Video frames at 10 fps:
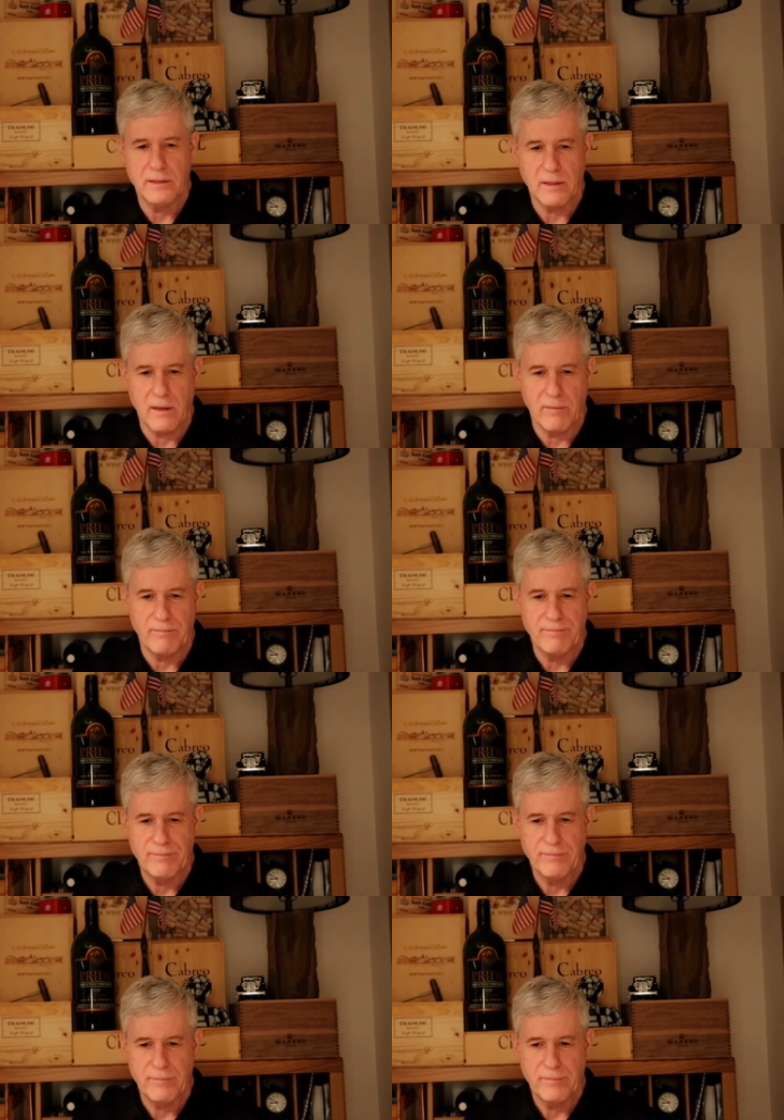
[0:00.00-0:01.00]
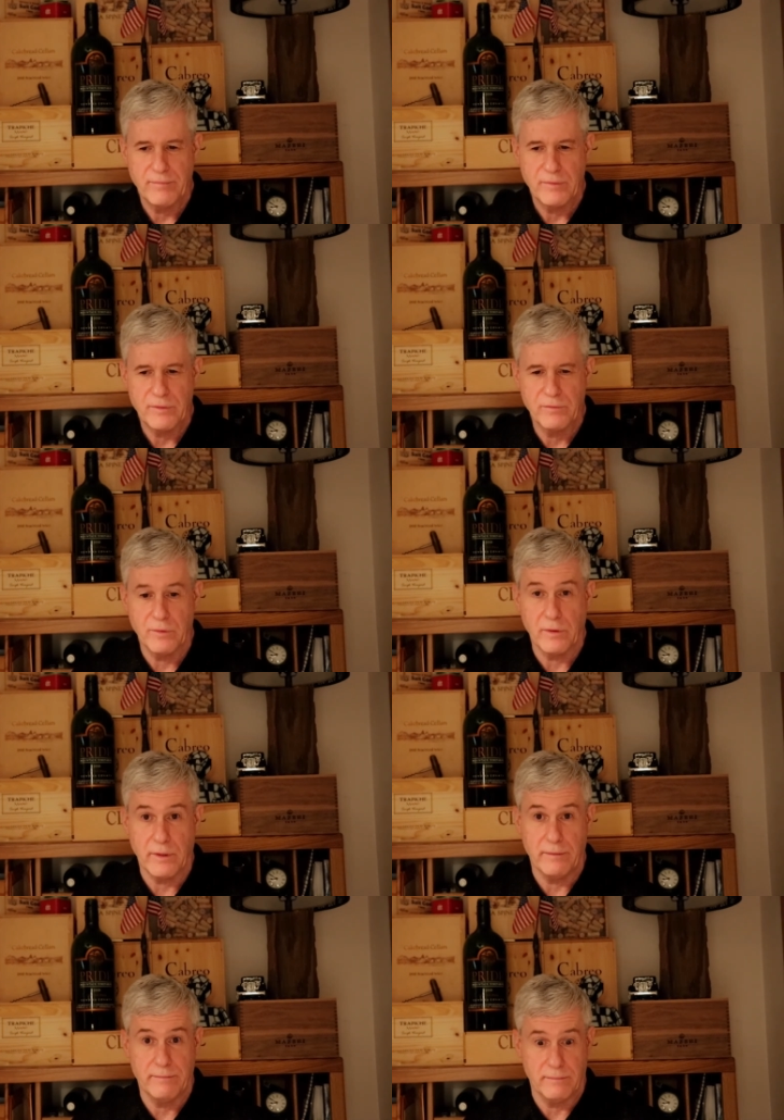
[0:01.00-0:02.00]
Um,
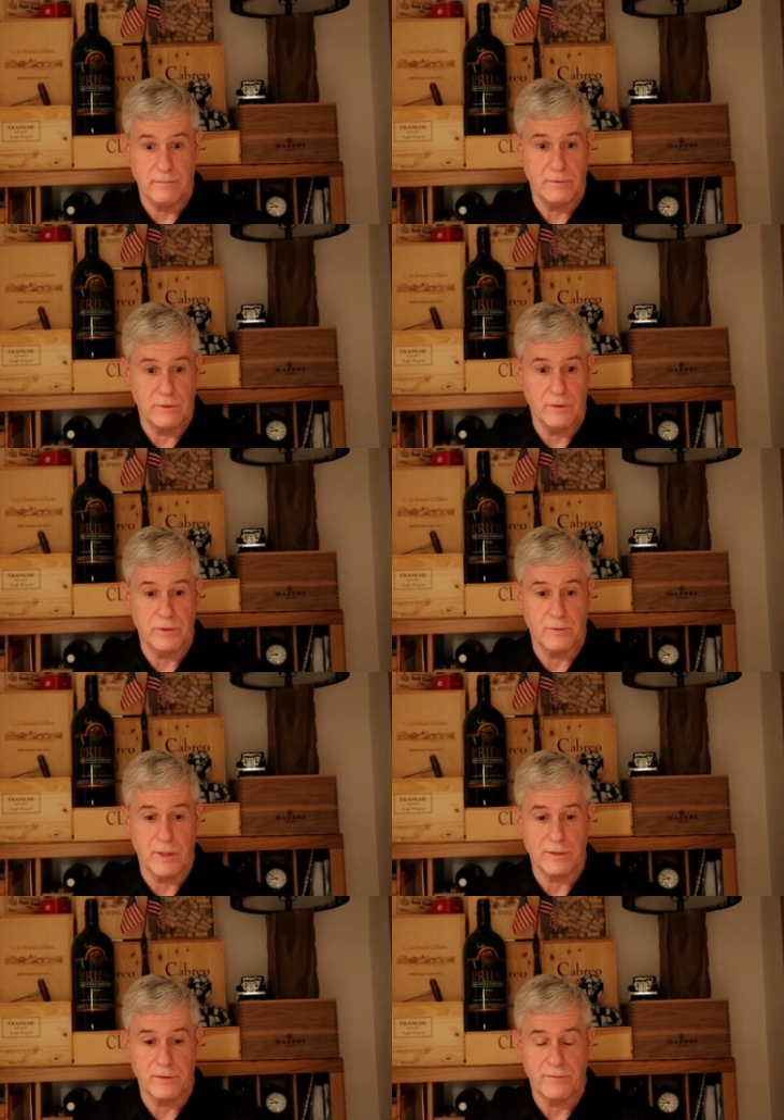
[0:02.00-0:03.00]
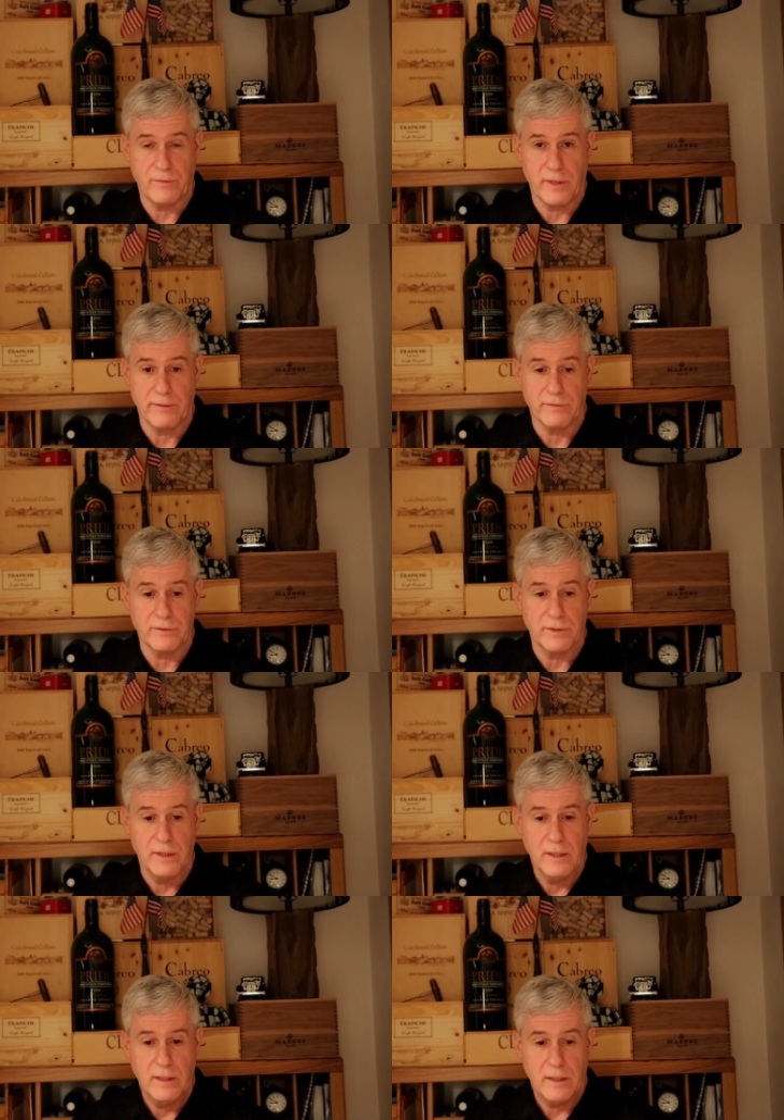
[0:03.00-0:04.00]
really interesting flavors
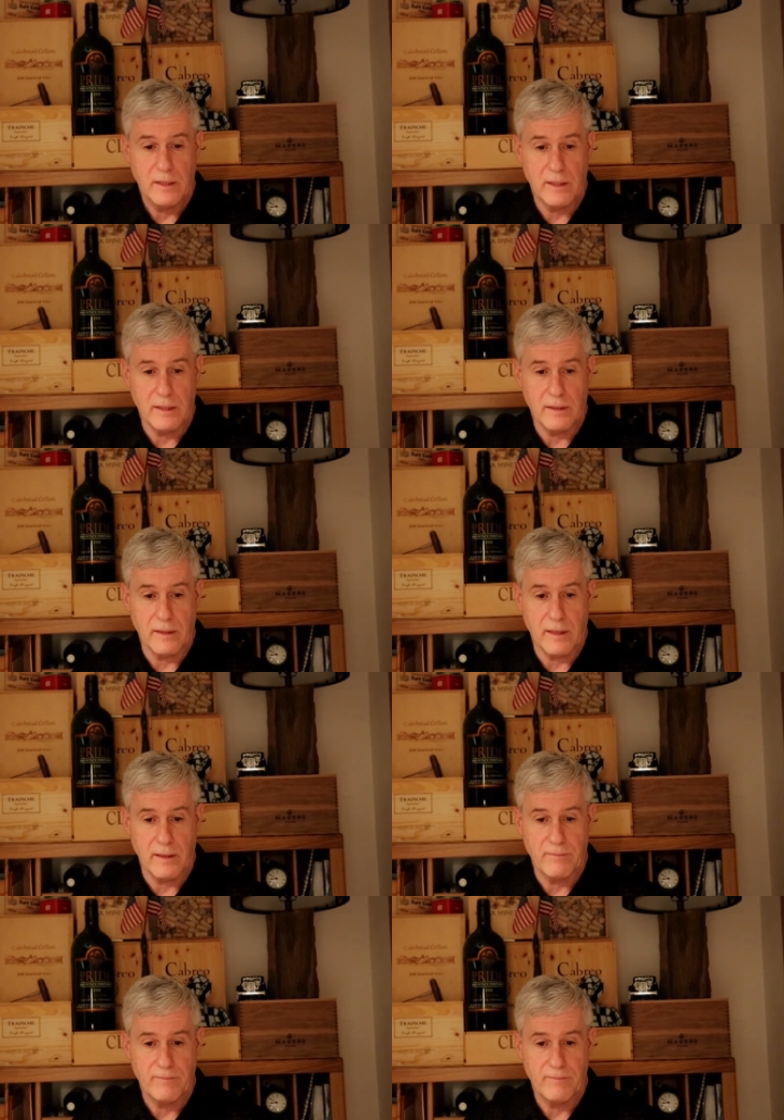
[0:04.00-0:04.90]
and uh,